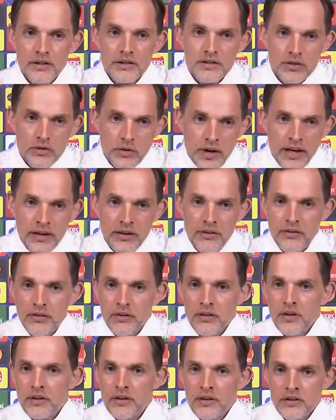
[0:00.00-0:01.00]

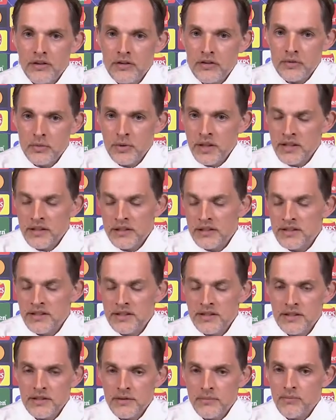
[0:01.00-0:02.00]
strengths and its
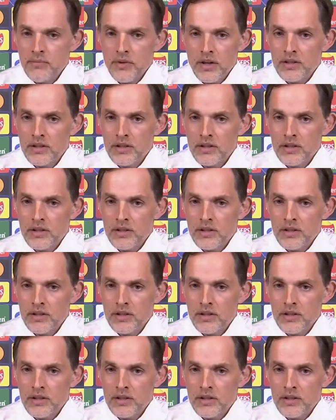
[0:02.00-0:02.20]
weaknesses.